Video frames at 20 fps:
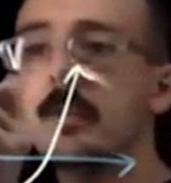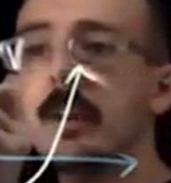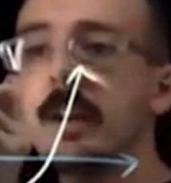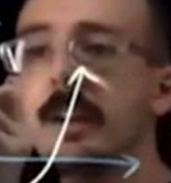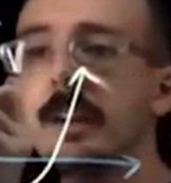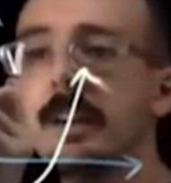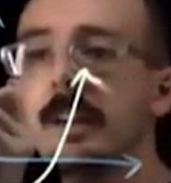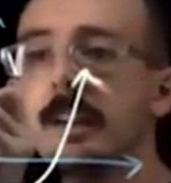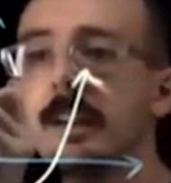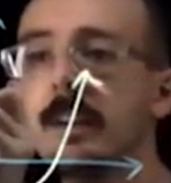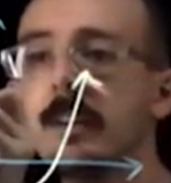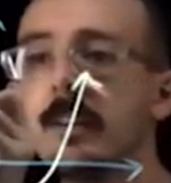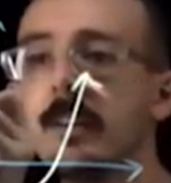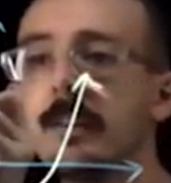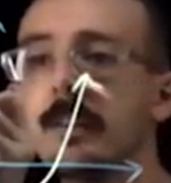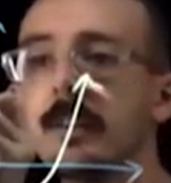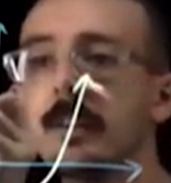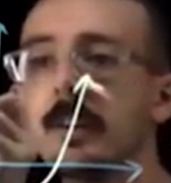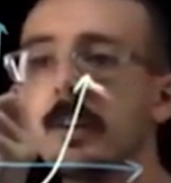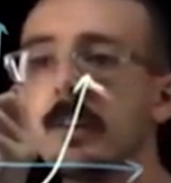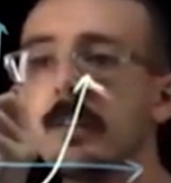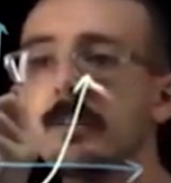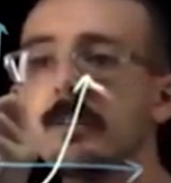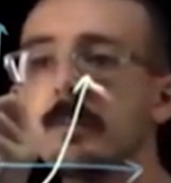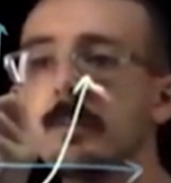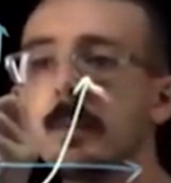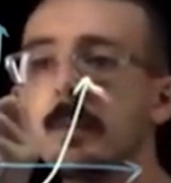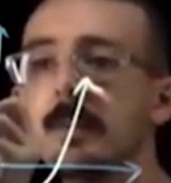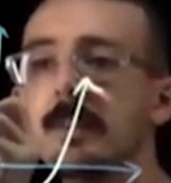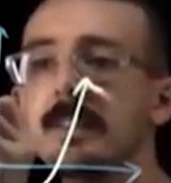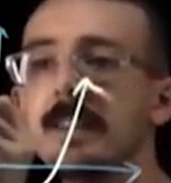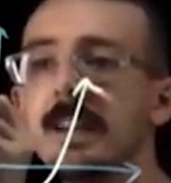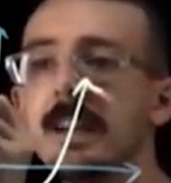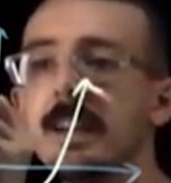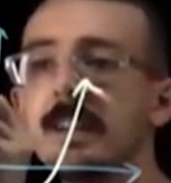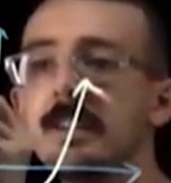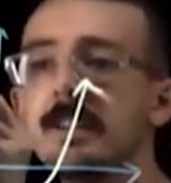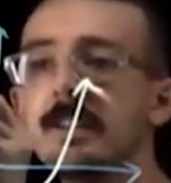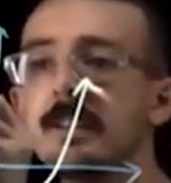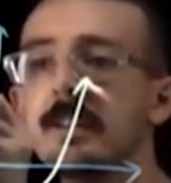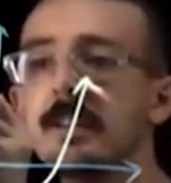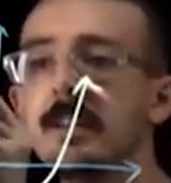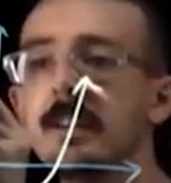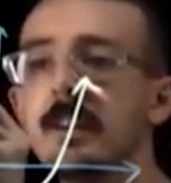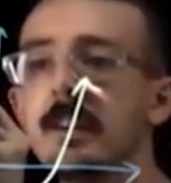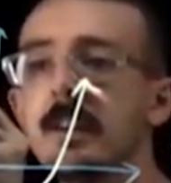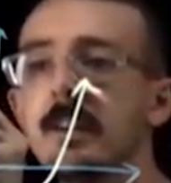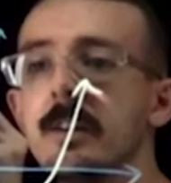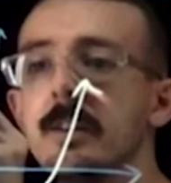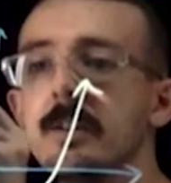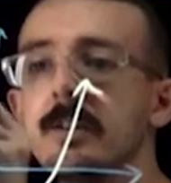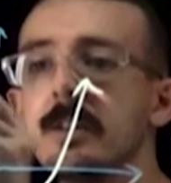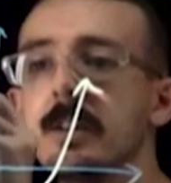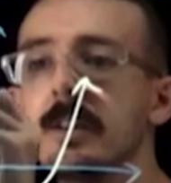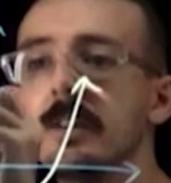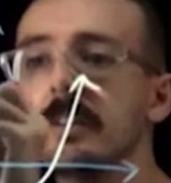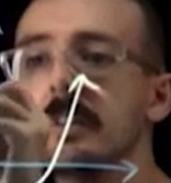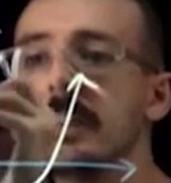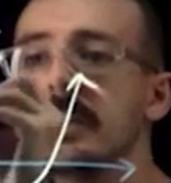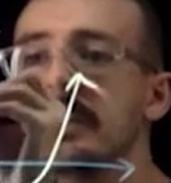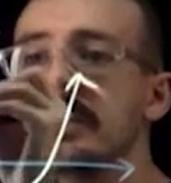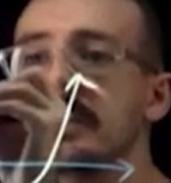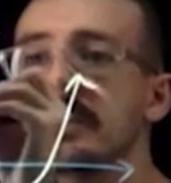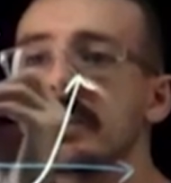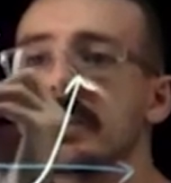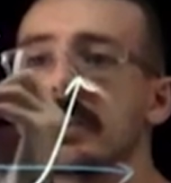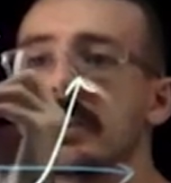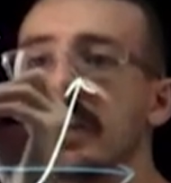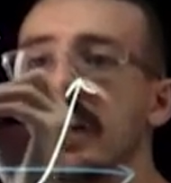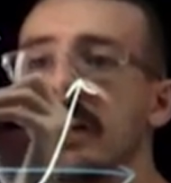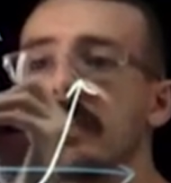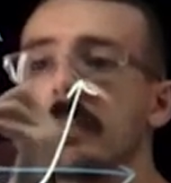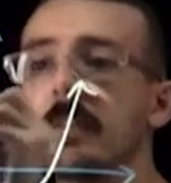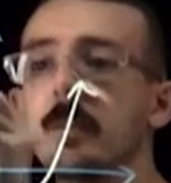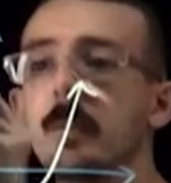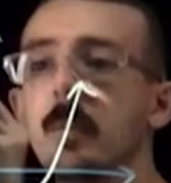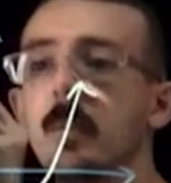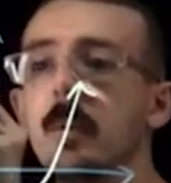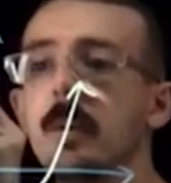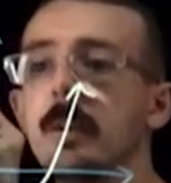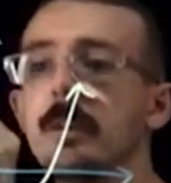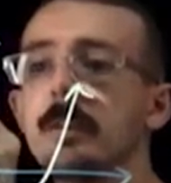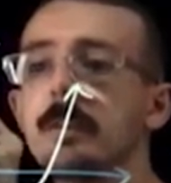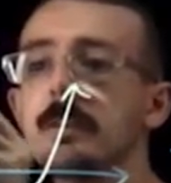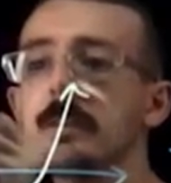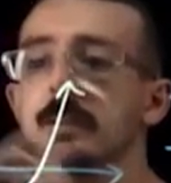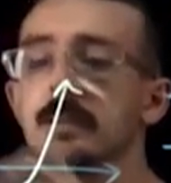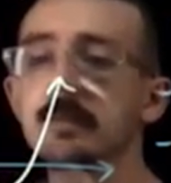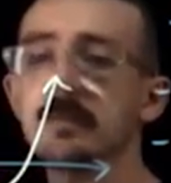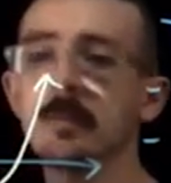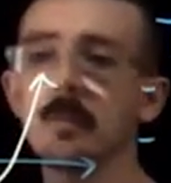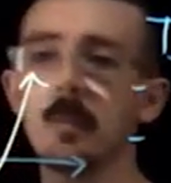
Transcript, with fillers: right here on the curve, so remember tangent just touches the graph in one,